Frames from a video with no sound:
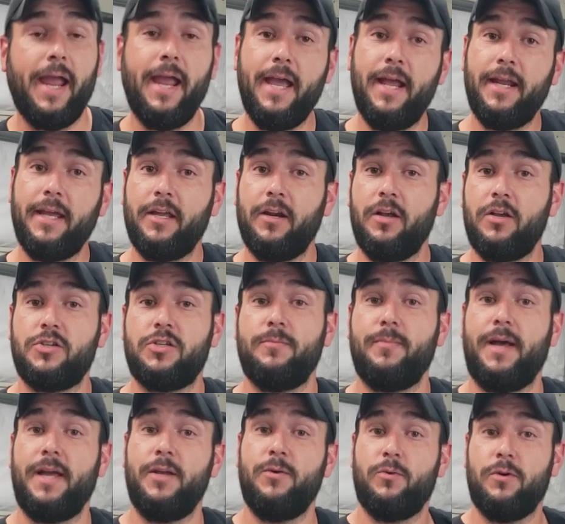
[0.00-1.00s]
And it can also
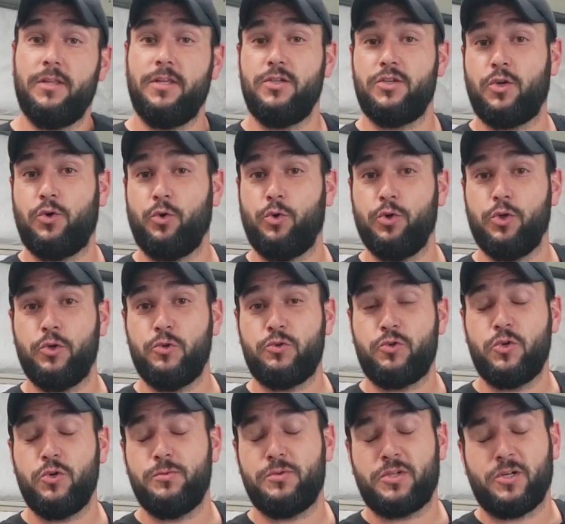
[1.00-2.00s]
buy you one of these cool
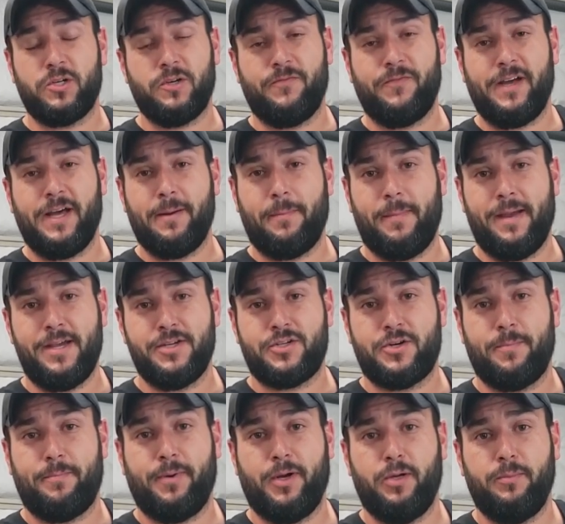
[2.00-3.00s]
YouTube Certified
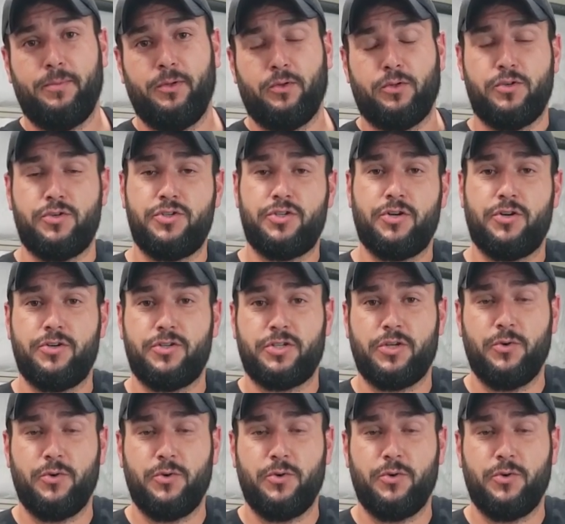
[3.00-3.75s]
Master Boat Builder shirts.